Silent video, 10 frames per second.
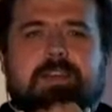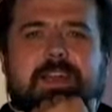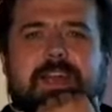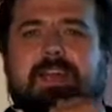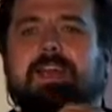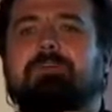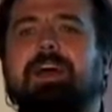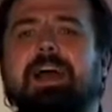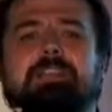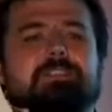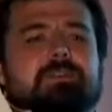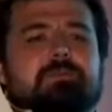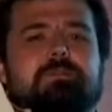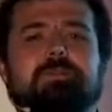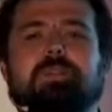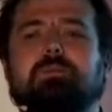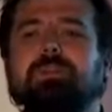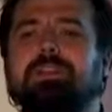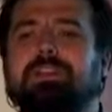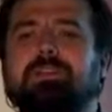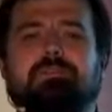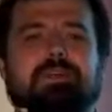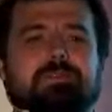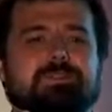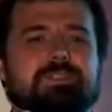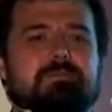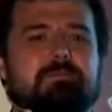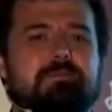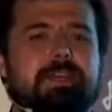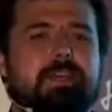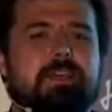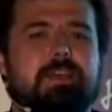Can I have a hands up from somebody that have found something?